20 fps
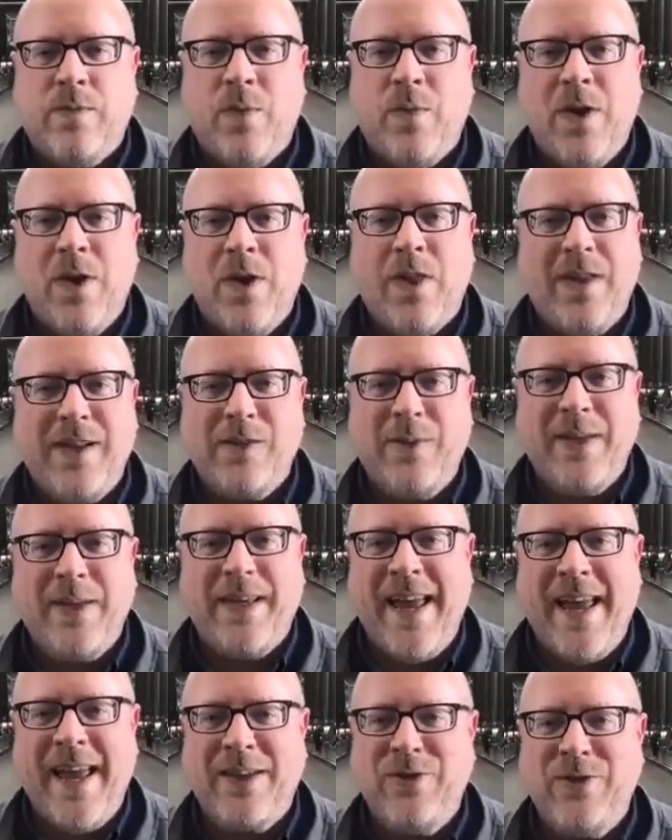one of the things we
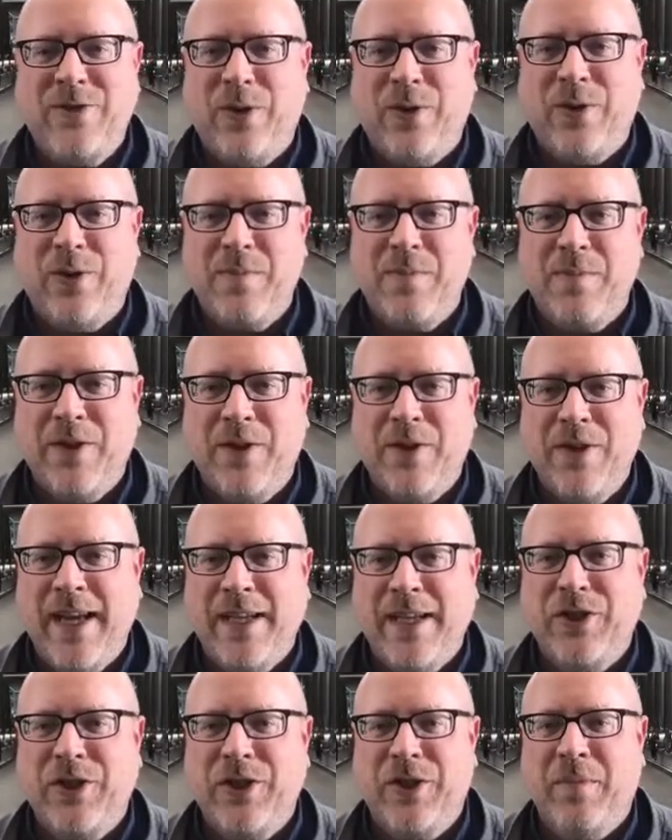can't control is Mother
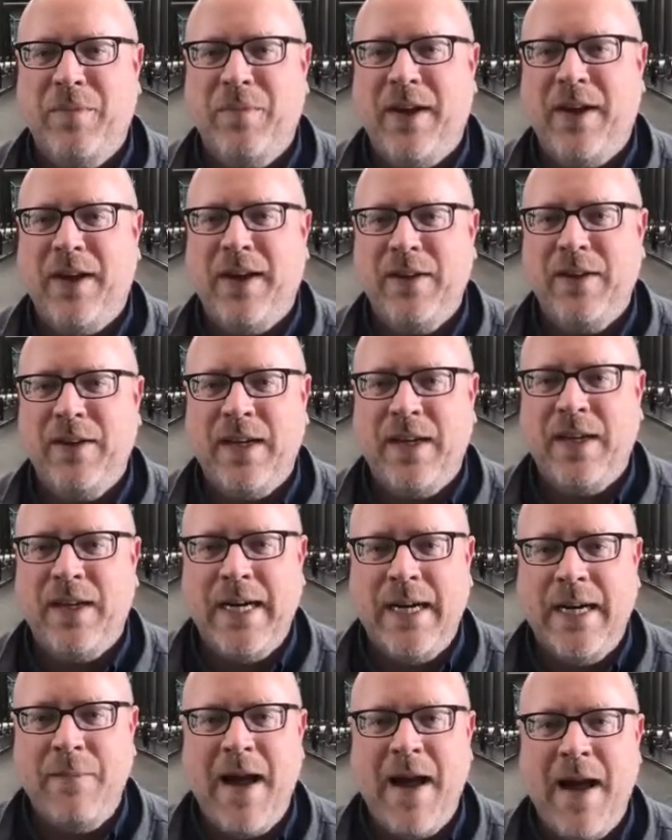Nature, but
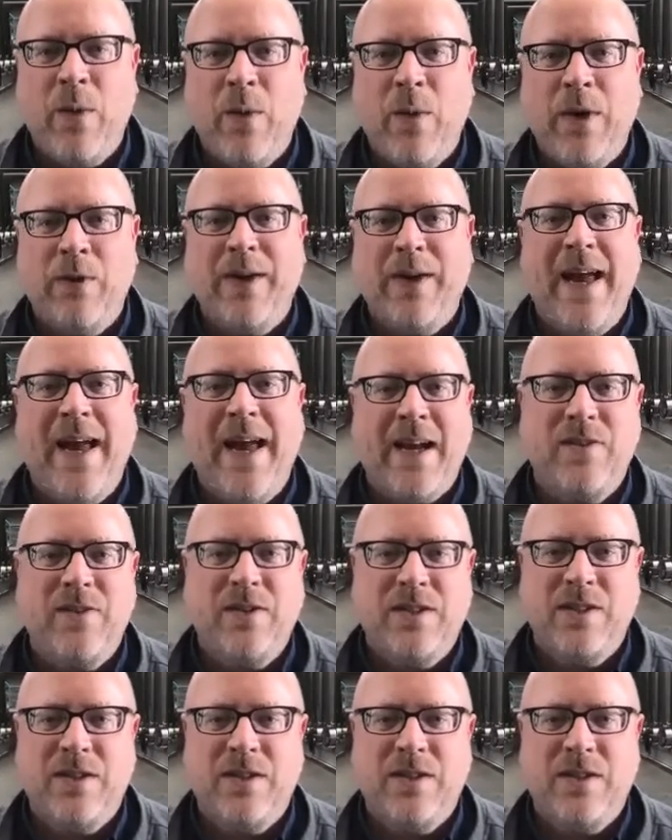how we react